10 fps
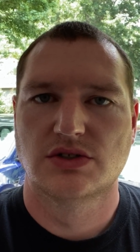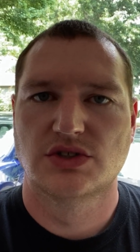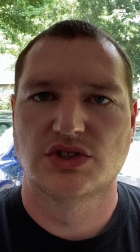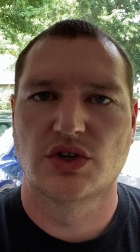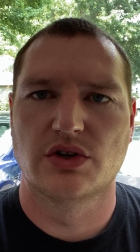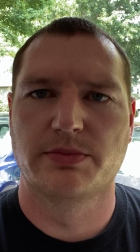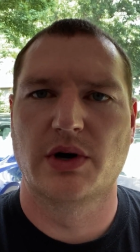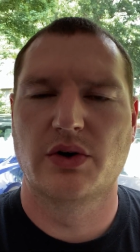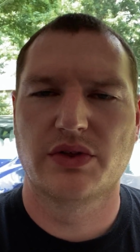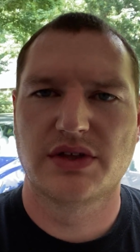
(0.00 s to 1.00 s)
So they're
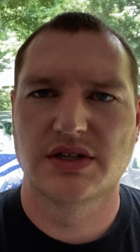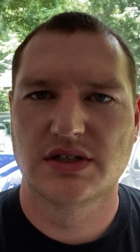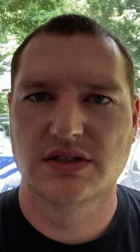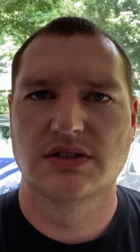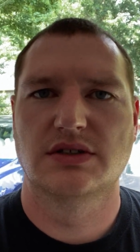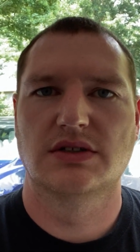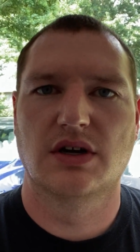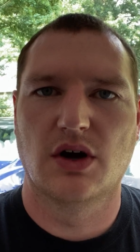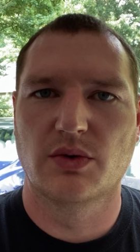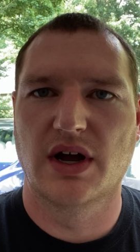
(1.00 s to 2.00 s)
both
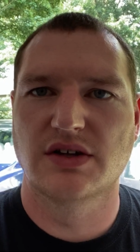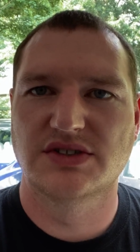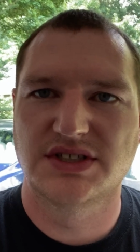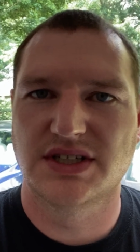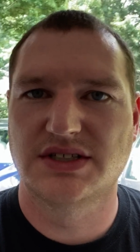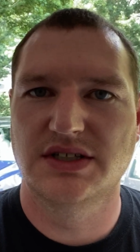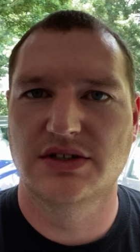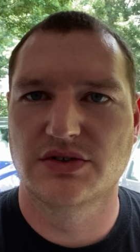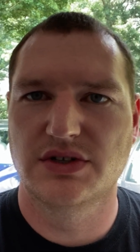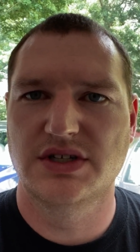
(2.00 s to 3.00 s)
around 60
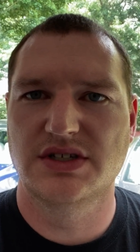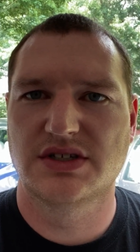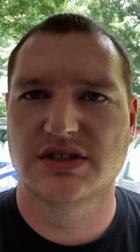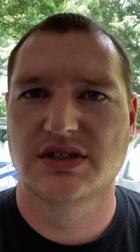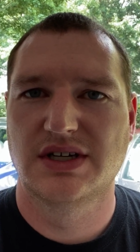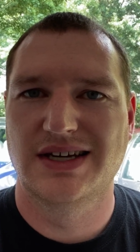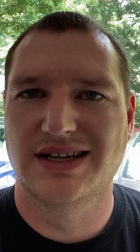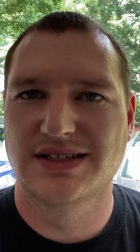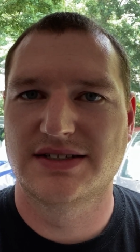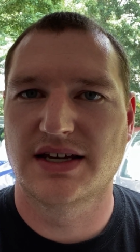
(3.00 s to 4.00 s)
degrees
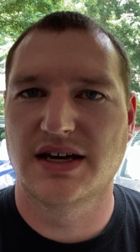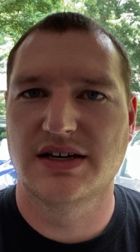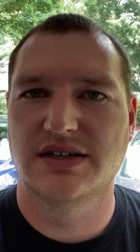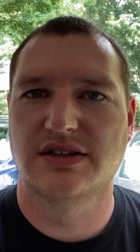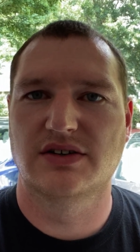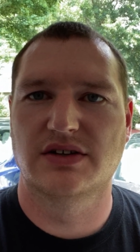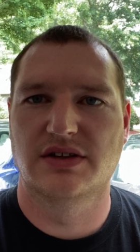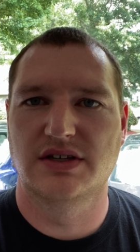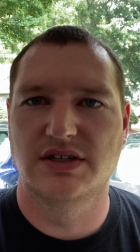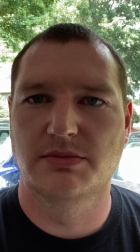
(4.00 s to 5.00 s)
inside.
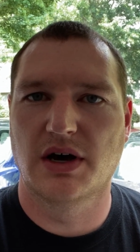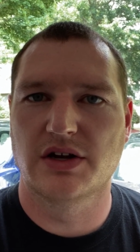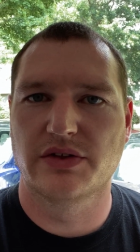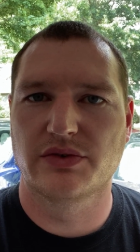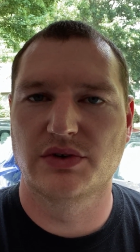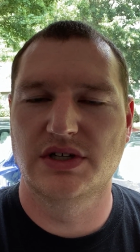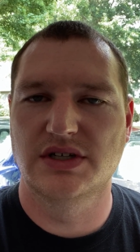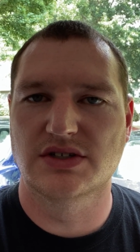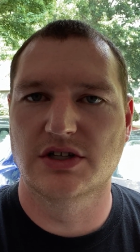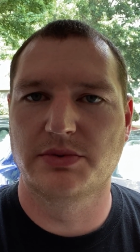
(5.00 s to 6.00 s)
The Model 3
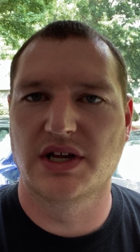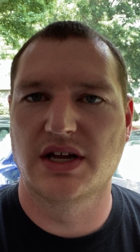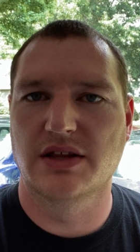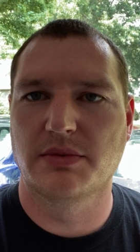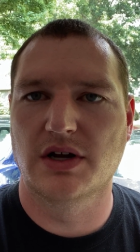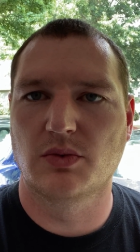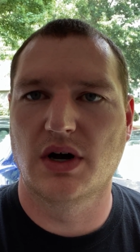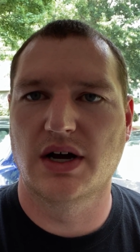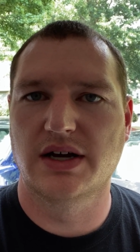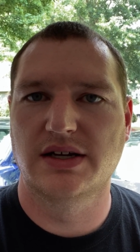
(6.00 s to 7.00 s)
is a little bit ahead of the Model
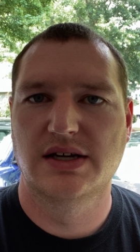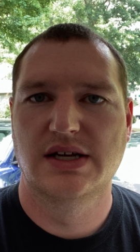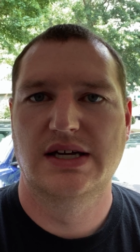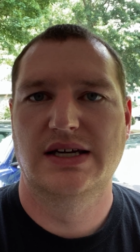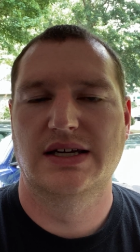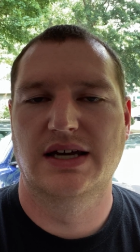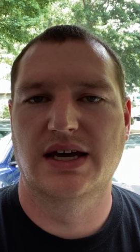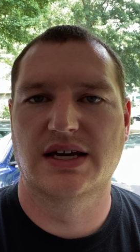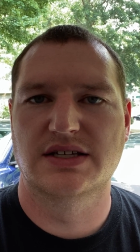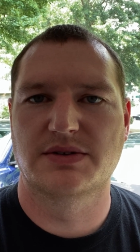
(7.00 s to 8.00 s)
Y. It
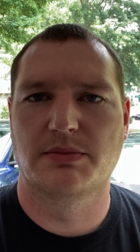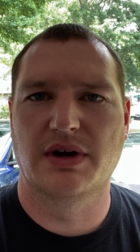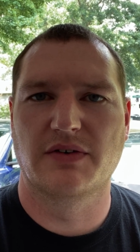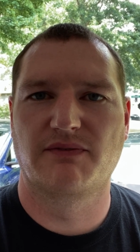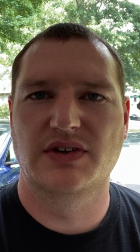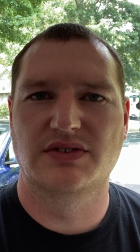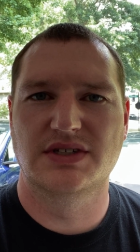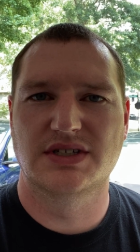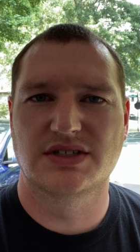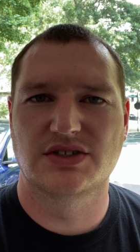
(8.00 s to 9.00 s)
has about
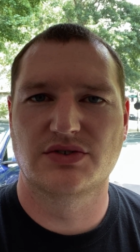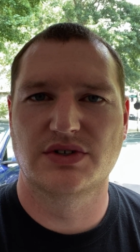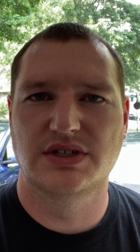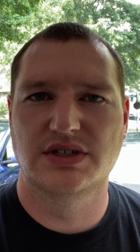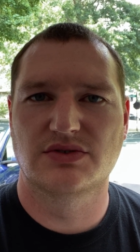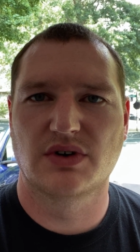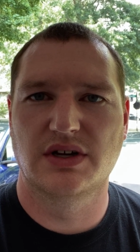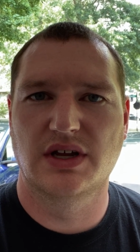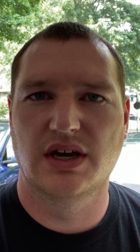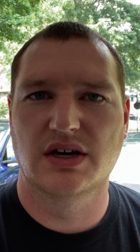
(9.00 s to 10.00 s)
56 degrees right
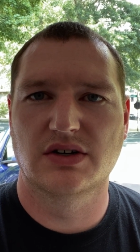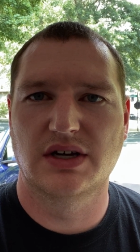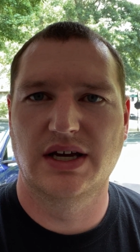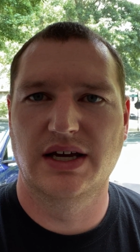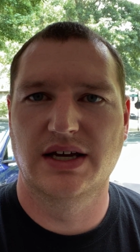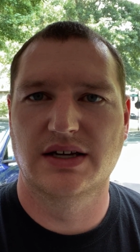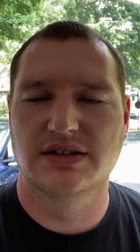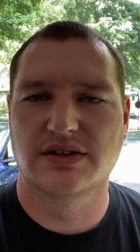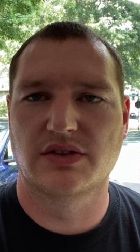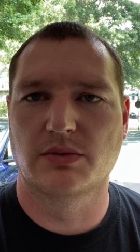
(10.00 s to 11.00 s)
now, and
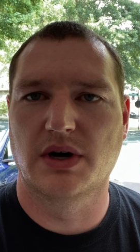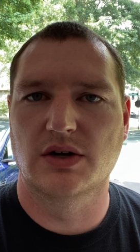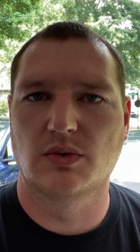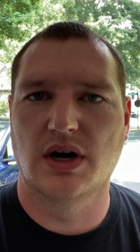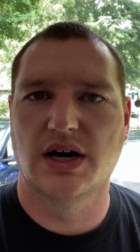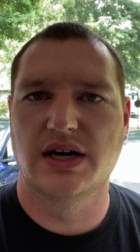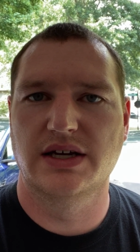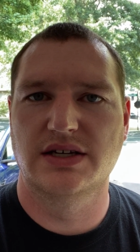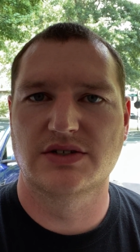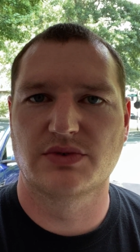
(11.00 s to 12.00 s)
the Model Y
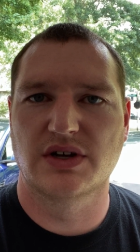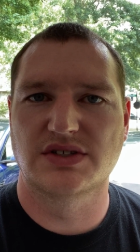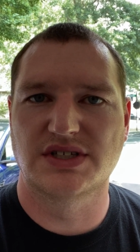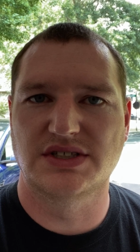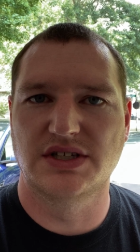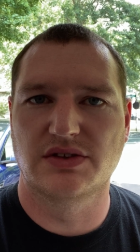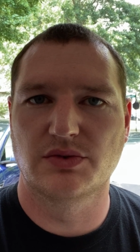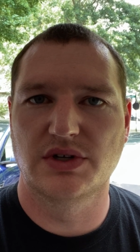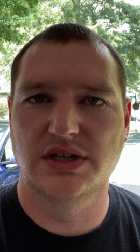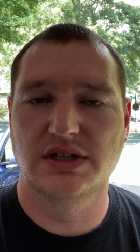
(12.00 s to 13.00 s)
is around
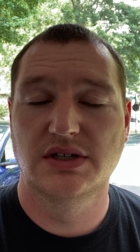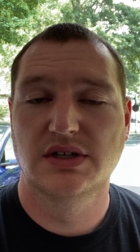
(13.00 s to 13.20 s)
63,